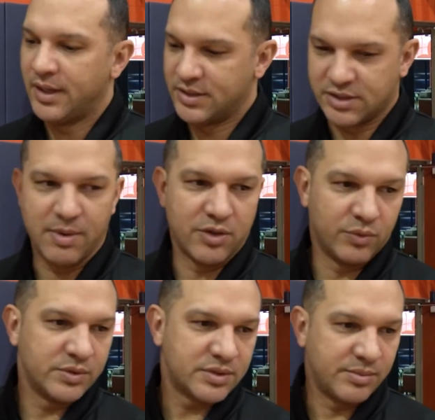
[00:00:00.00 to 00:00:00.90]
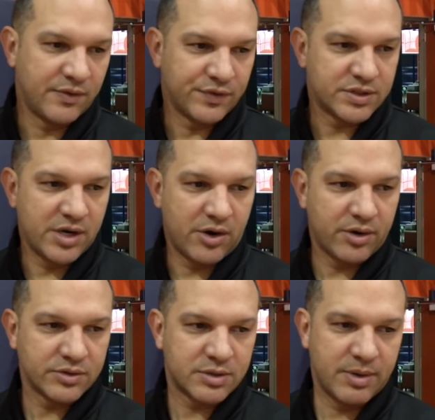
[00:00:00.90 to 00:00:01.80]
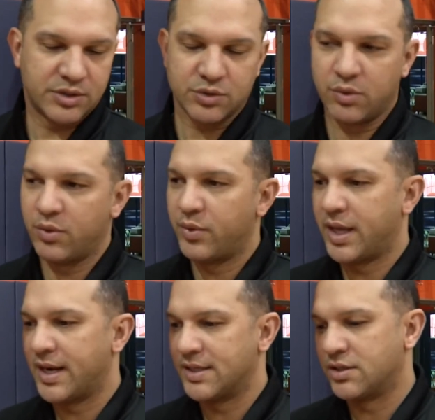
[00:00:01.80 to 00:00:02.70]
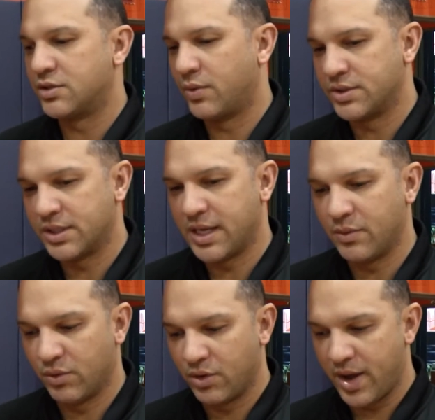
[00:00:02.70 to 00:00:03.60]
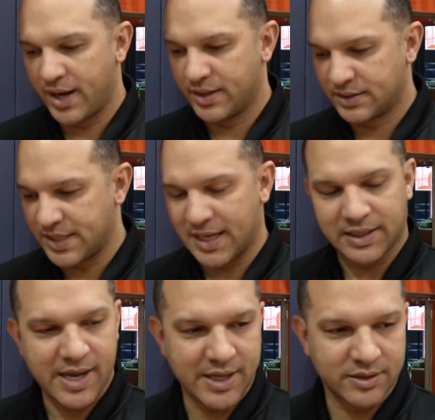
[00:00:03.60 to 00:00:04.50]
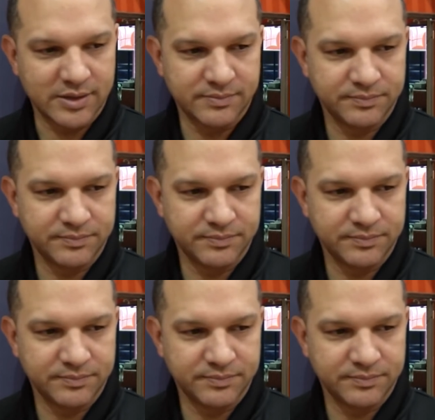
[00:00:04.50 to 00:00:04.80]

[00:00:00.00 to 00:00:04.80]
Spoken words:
some other ones, some different scenarios to make sure when we get in that situation again, we'll know how to exactly handle it.